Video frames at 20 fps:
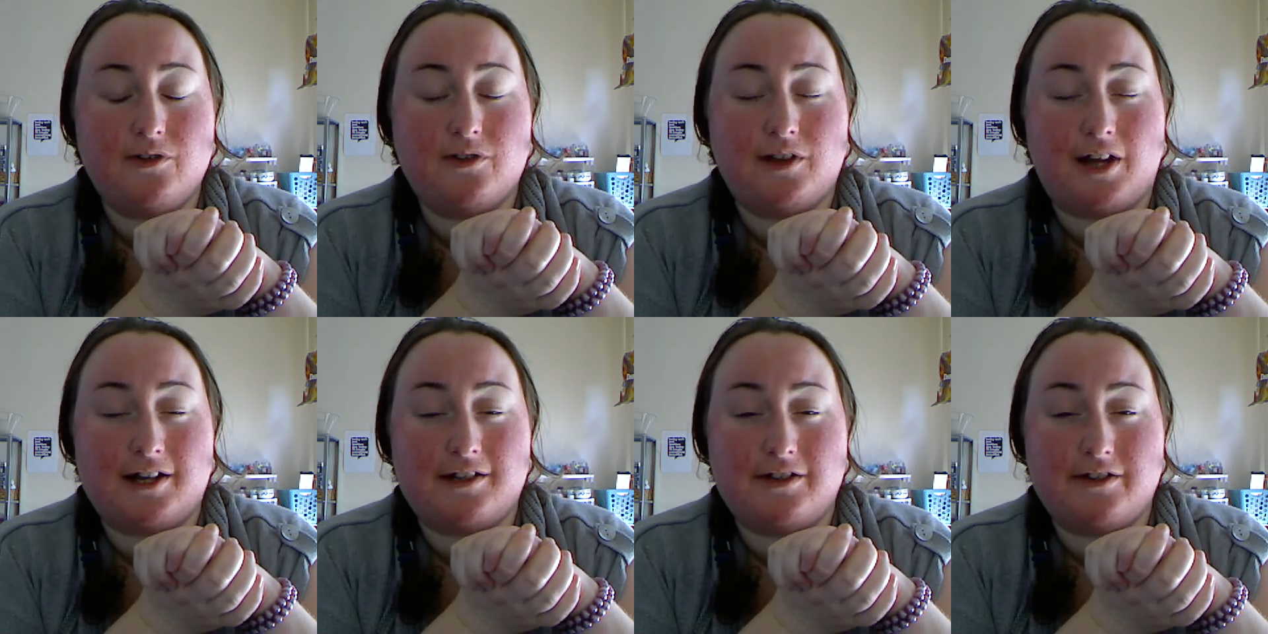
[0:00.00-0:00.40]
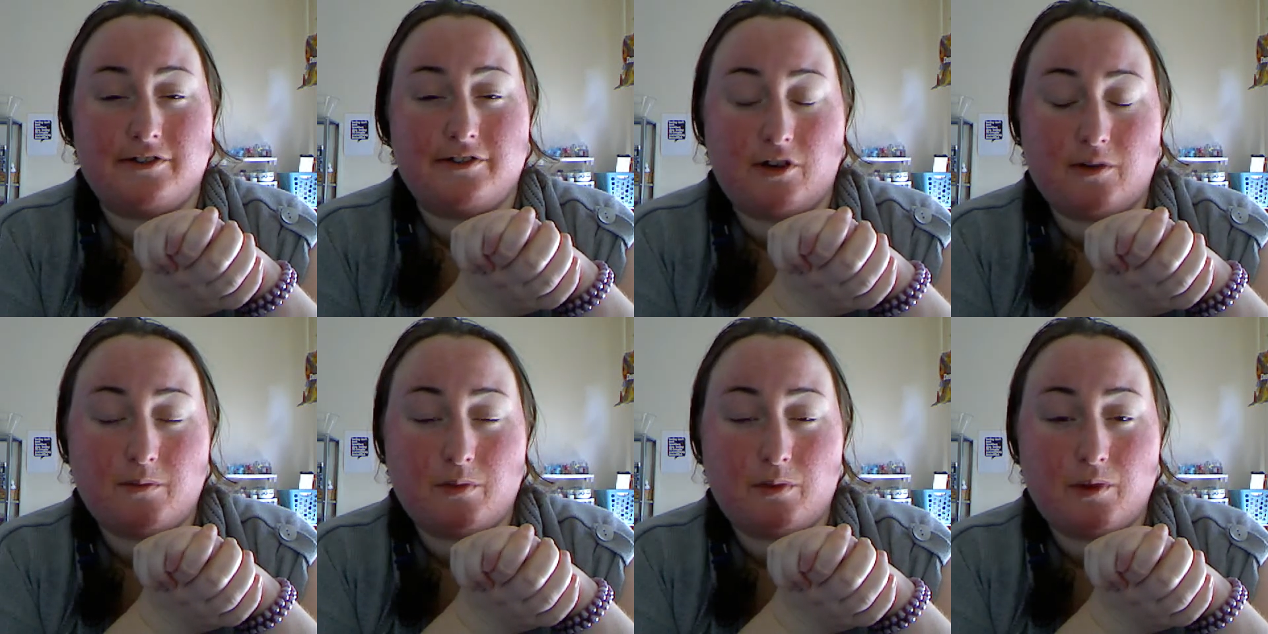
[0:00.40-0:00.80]
who like to
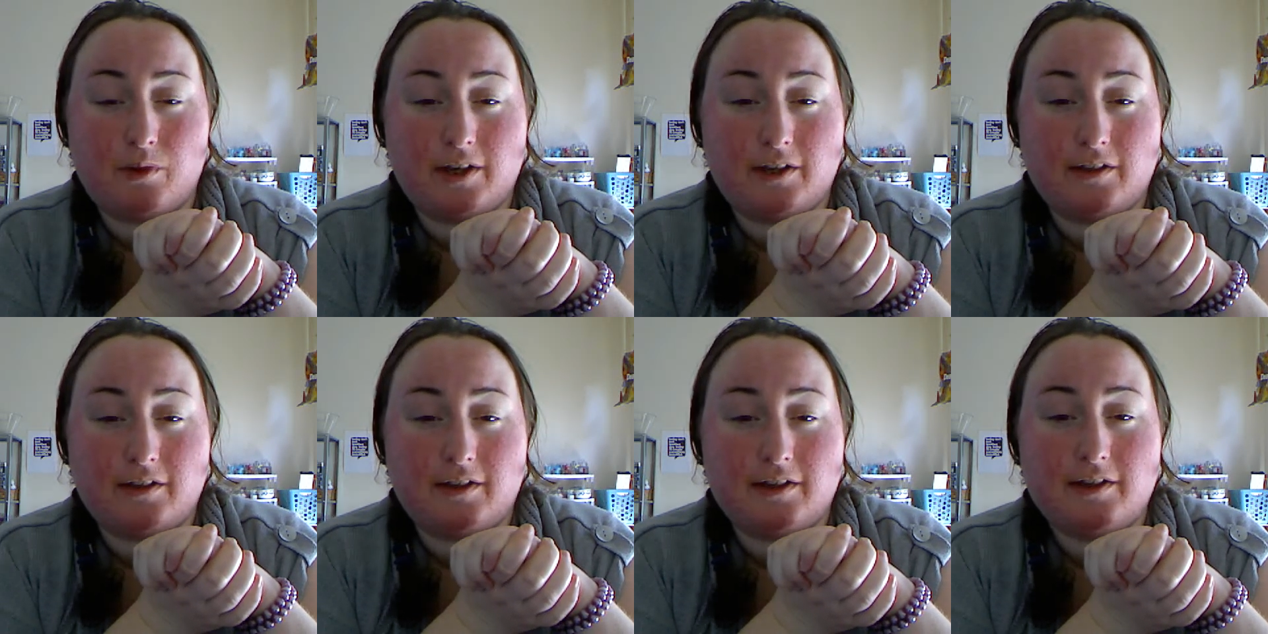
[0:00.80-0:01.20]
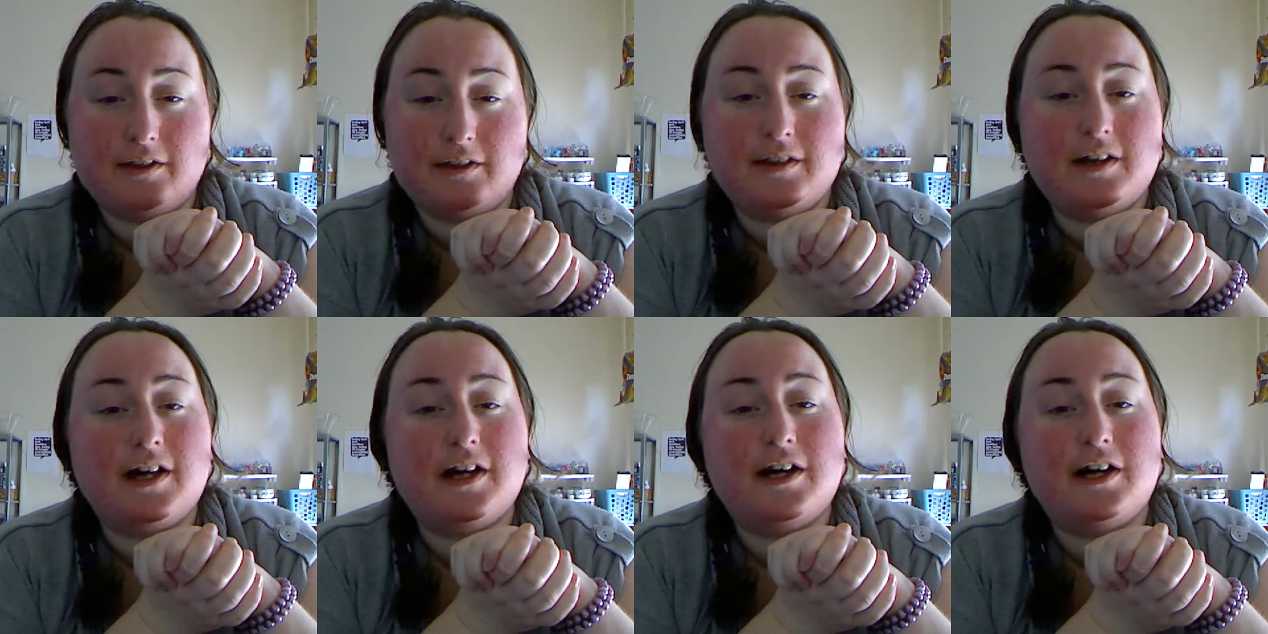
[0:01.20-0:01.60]
dot point
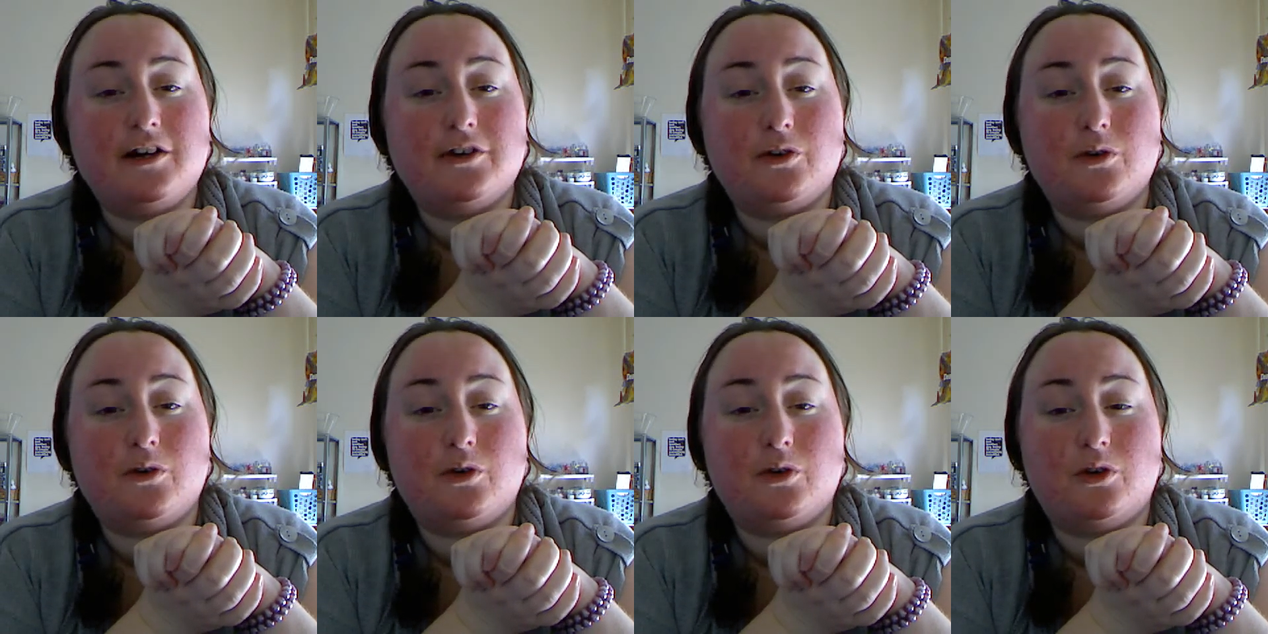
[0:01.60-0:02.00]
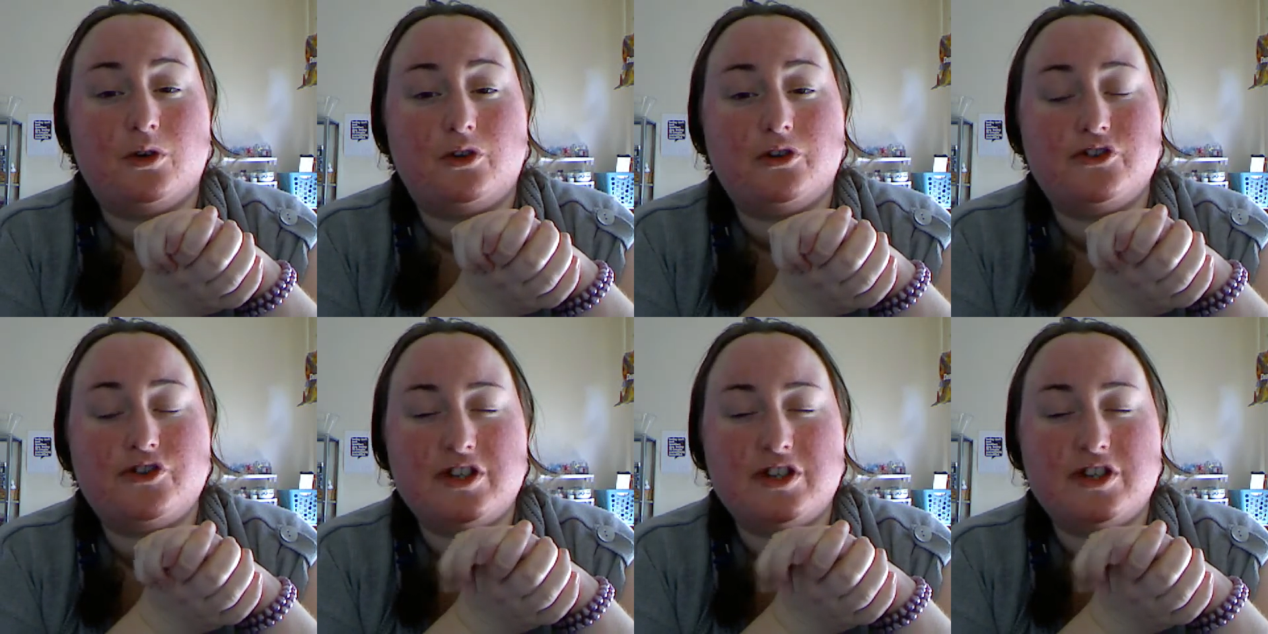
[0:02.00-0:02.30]
things out or